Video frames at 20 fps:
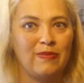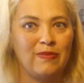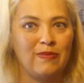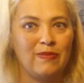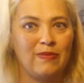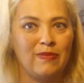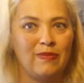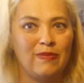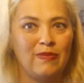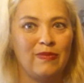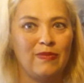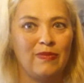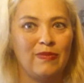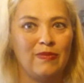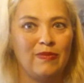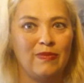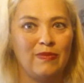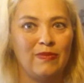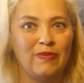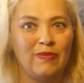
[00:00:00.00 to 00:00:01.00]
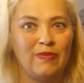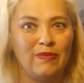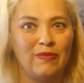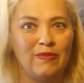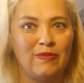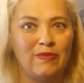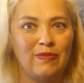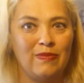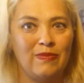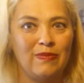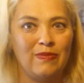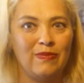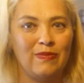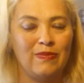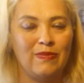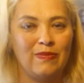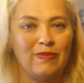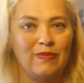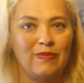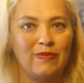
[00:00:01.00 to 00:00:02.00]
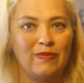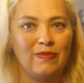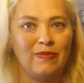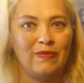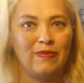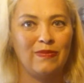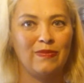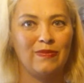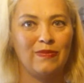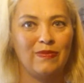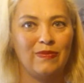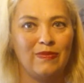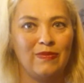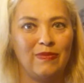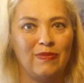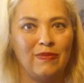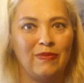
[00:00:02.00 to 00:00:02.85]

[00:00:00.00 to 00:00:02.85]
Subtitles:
(silent)